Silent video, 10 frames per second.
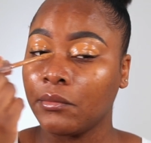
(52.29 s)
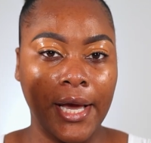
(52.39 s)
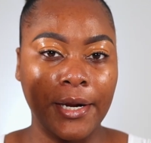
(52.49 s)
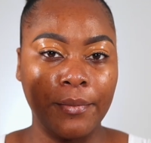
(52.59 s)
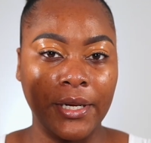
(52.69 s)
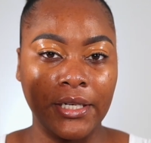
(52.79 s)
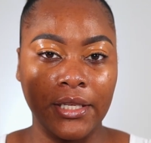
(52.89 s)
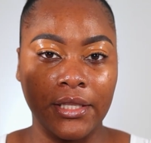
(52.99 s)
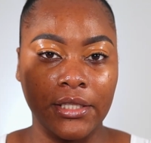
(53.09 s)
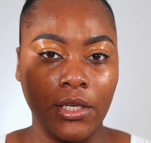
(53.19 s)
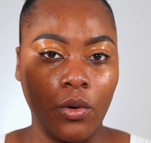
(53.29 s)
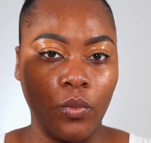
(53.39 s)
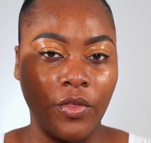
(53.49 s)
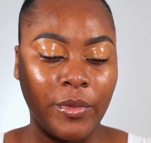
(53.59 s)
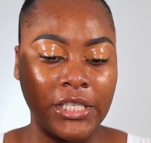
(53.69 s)
And I'm blending this out
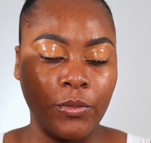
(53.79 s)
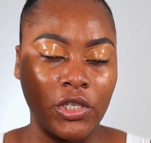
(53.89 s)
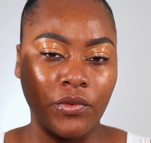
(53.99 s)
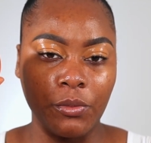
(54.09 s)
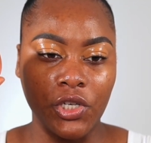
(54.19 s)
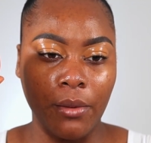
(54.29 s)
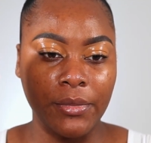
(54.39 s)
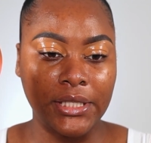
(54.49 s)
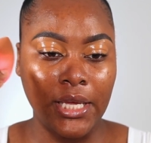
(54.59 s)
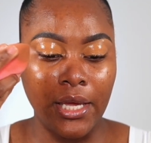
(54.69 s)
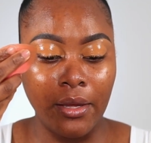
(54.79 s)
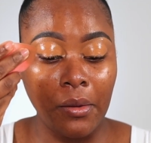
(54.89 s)
with my sponge from Shop Miss A.